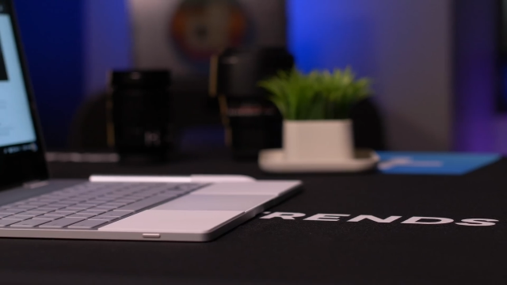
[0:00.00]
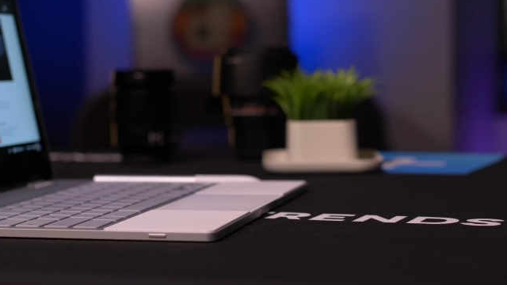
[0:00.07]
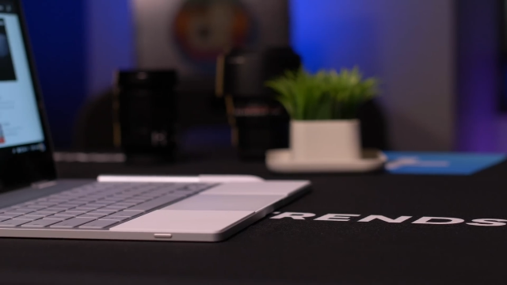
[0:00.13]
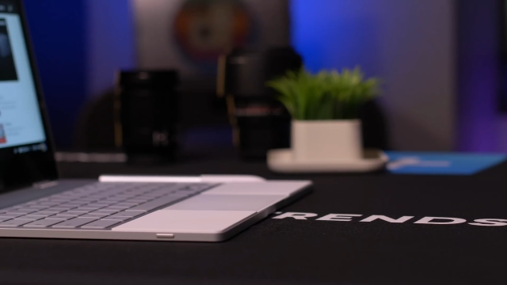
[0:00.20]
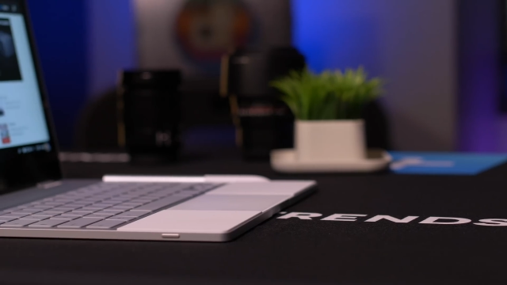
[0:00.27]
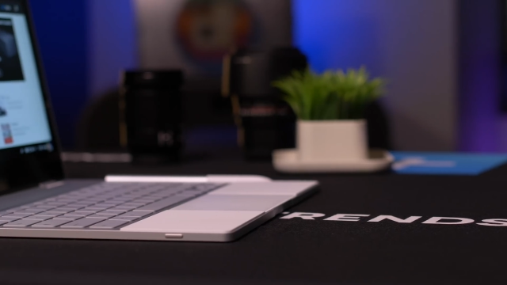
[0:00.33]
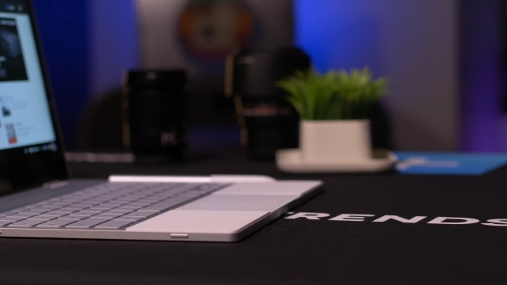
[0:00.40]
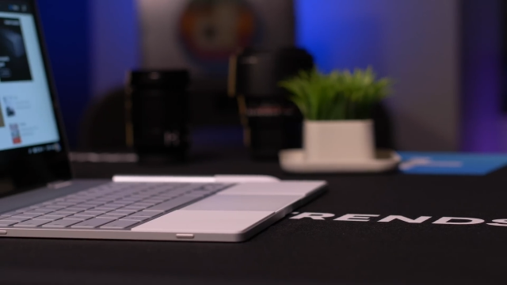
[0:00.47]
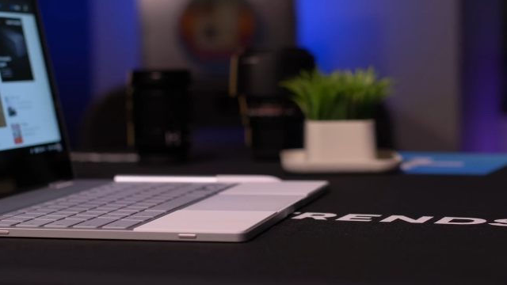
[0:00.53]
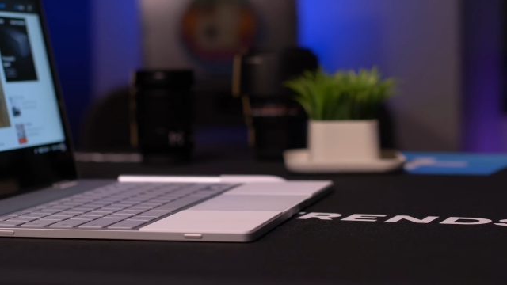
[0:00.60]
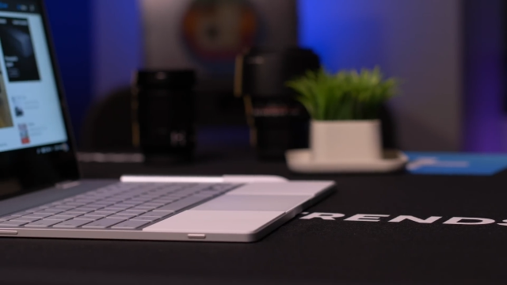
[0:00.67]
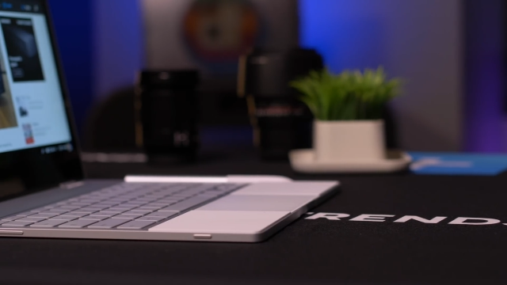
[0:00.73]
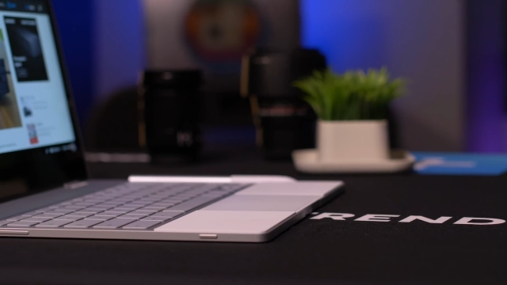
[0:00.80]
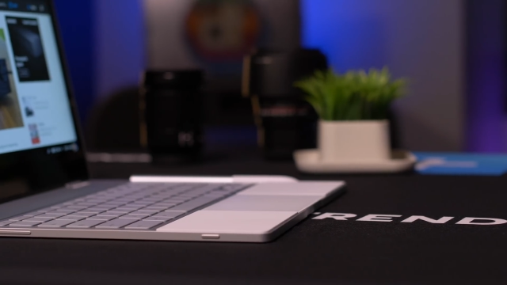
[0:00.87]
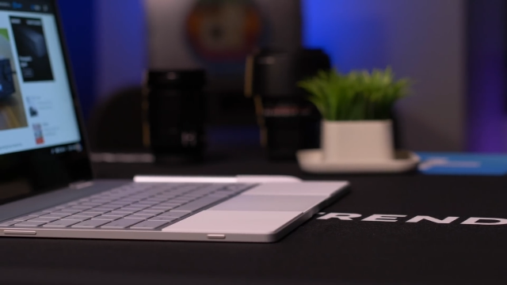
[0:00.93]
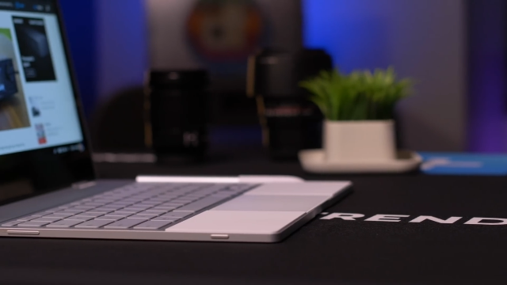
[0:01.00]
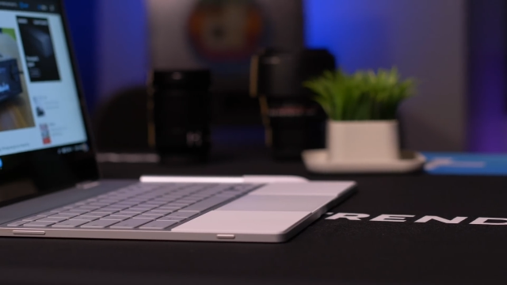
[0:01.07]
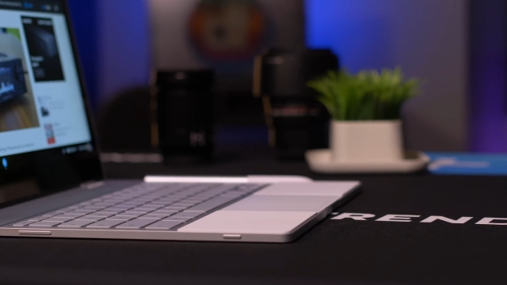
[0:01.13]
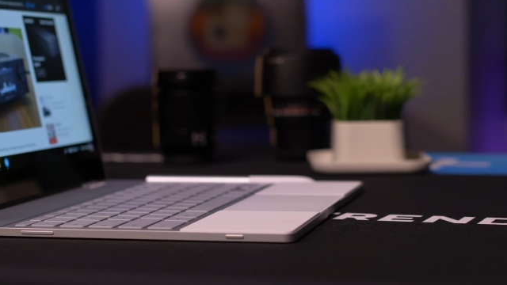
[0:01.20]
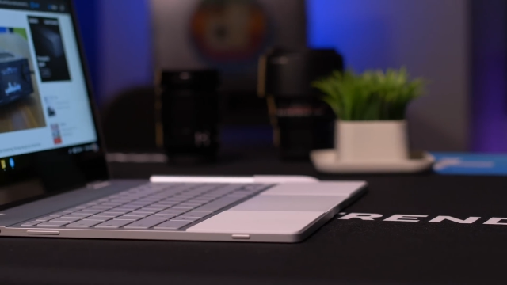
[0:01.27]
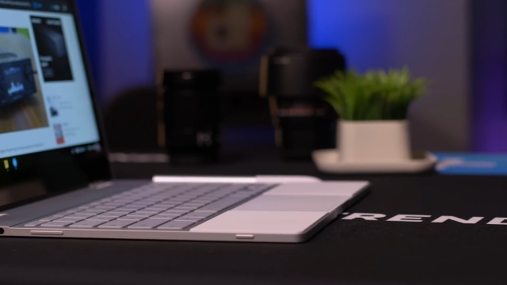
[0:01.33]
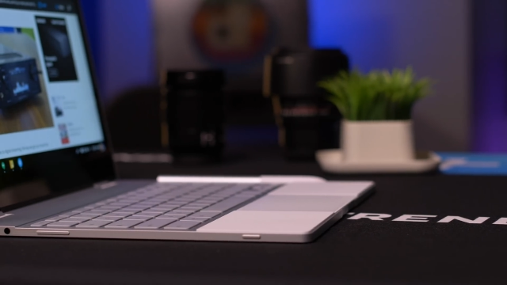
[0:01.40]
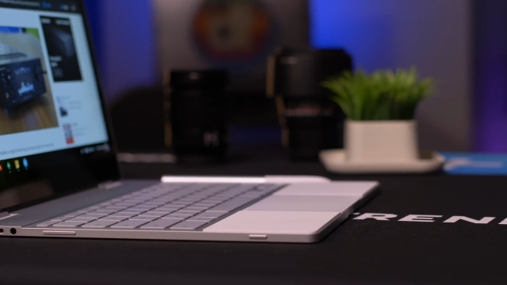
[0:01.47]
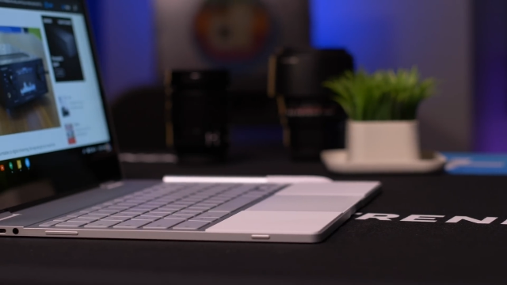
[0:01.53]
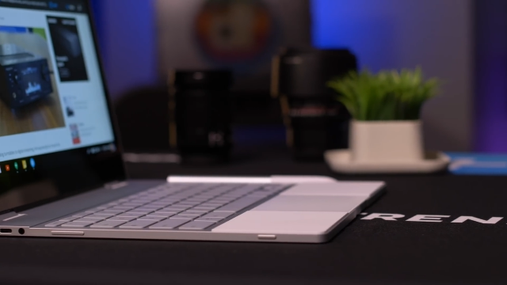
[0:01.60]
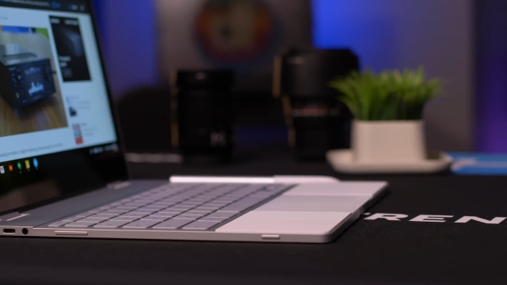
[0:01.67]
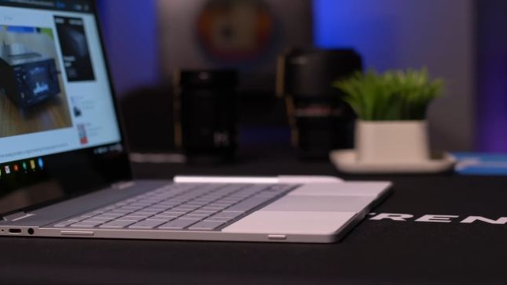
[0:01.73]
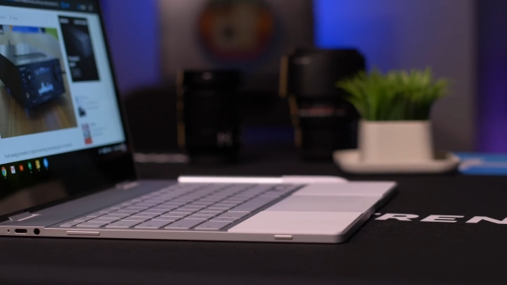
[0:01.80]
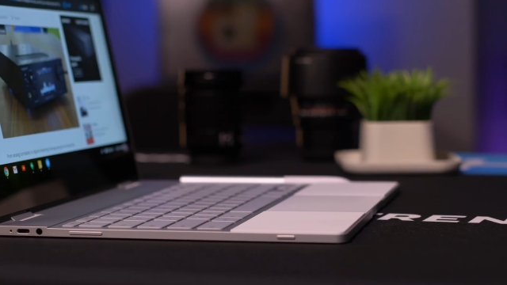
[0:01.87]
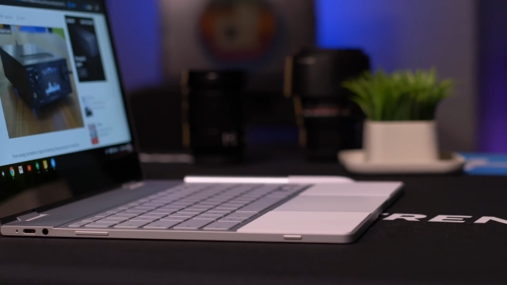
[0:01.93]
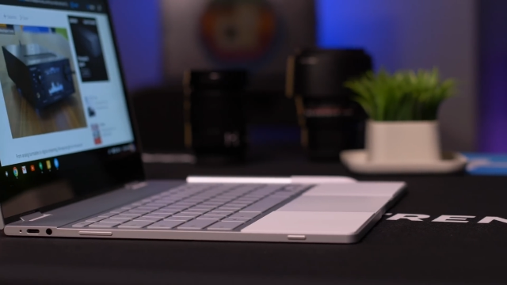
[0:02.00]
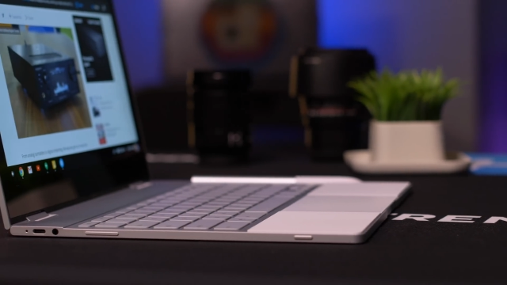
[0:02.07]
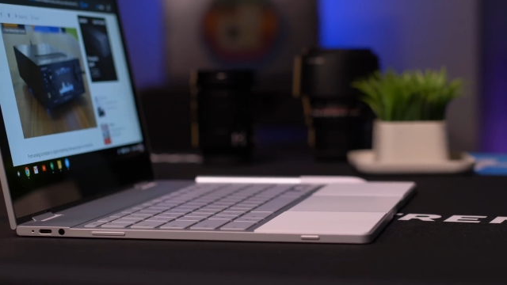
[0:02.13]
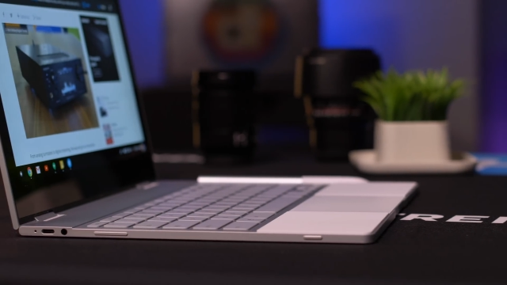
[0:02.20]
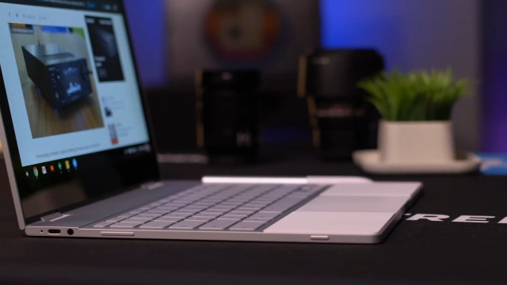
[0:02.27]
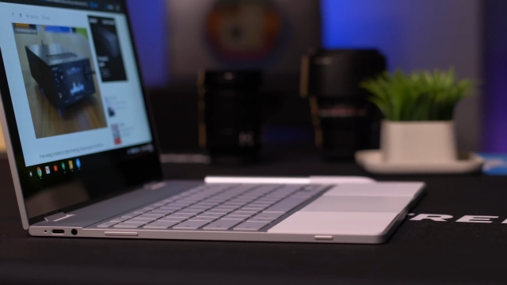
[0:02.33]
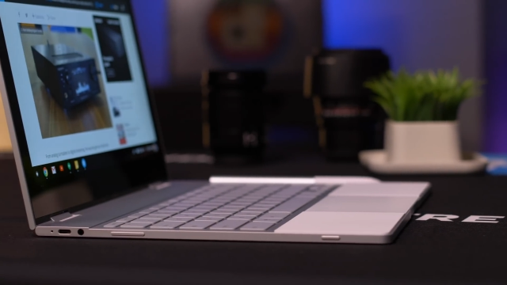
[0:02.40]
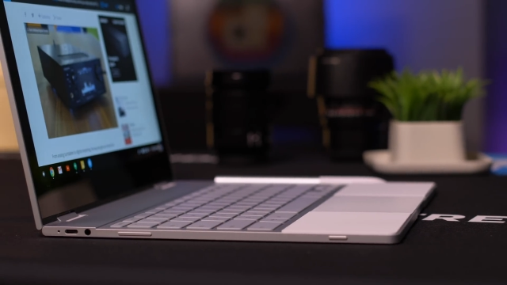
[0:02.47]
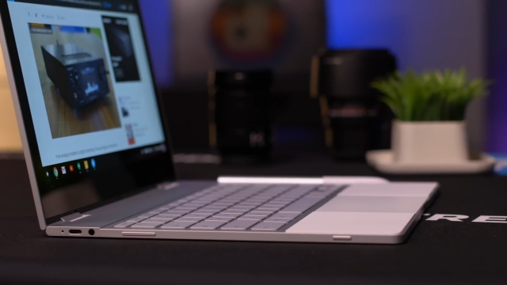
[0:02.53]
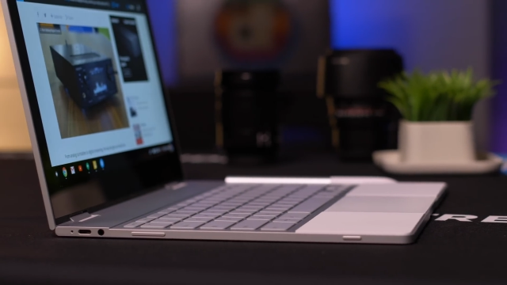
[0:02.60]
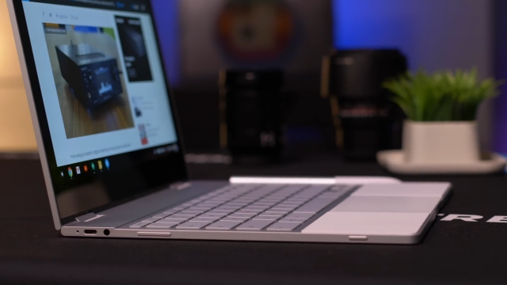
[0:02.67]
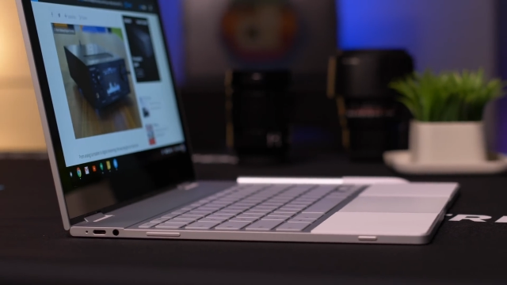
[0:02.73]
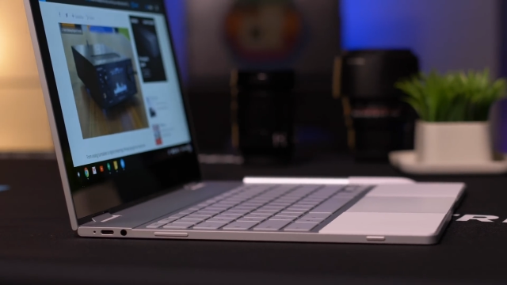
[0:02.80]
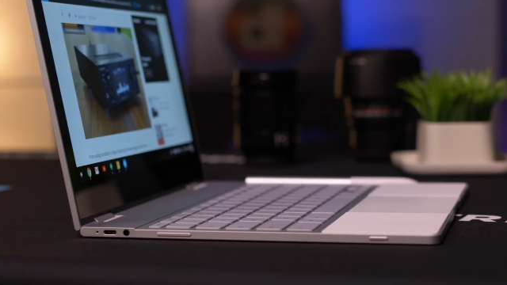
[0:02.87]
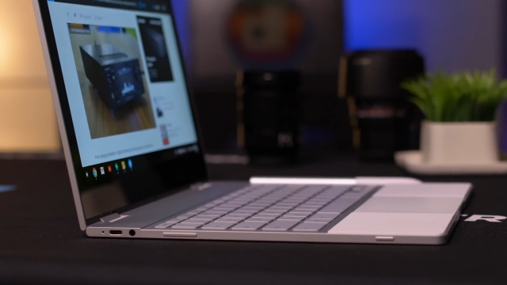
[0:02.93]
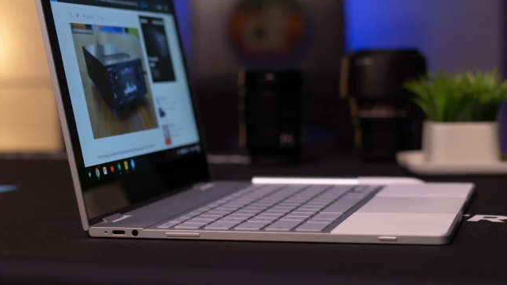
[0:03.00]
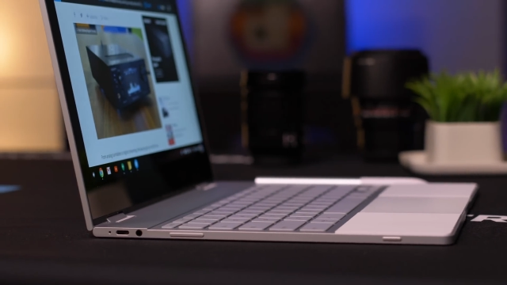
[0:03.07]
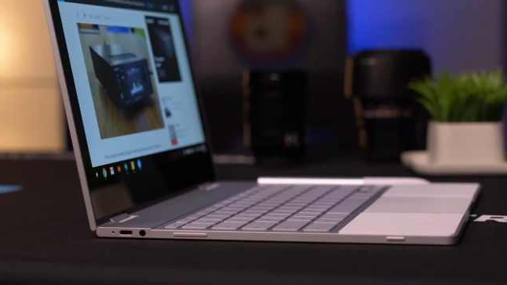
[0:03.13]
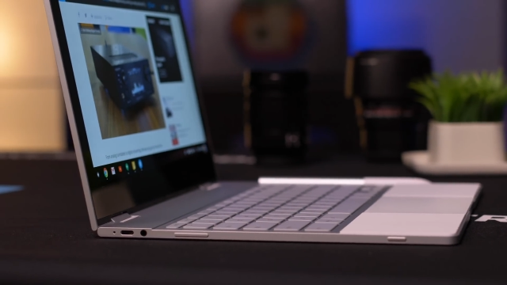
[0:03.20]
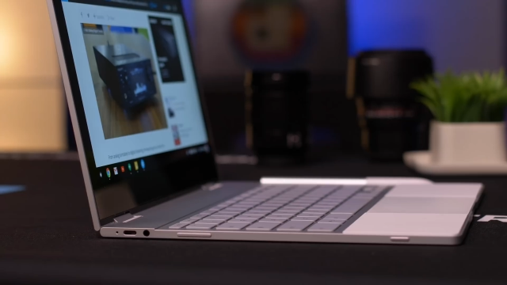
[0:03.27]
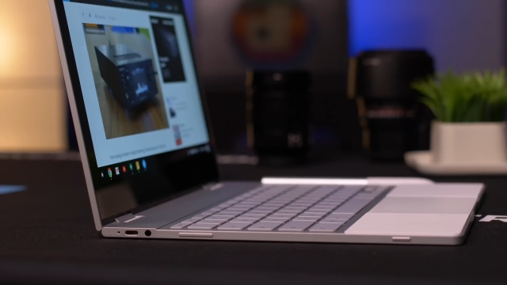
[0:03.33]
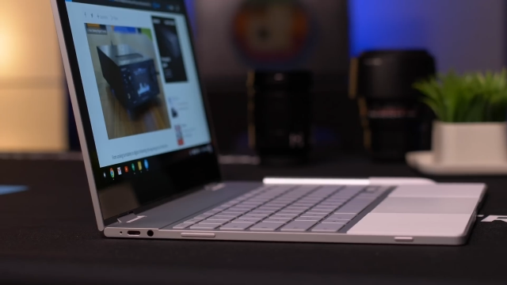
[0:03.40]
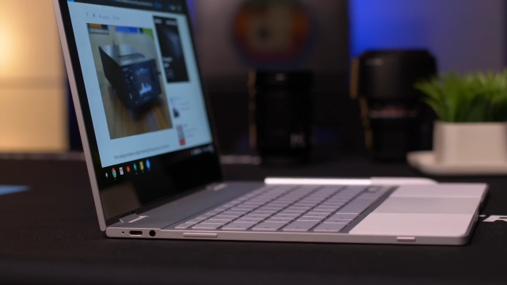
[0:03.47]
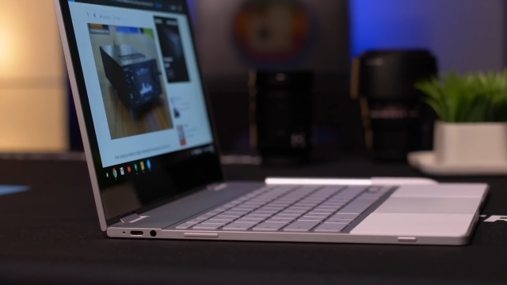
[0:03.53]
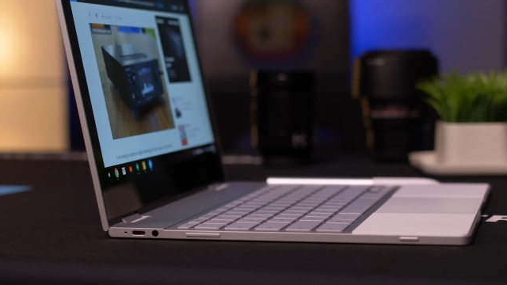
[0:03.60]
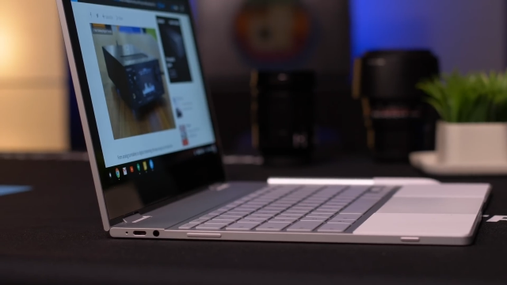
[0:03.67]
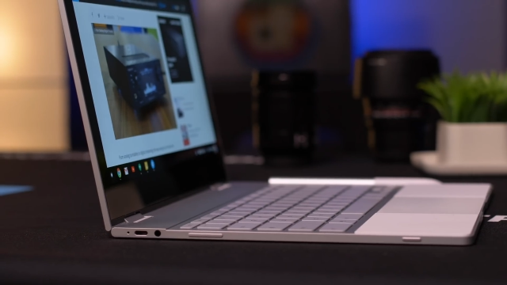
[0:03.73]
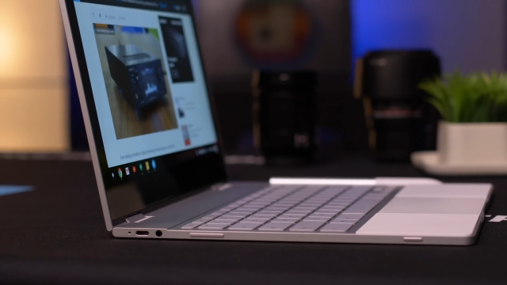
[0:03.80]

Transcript: Nobody's mouth can be seen.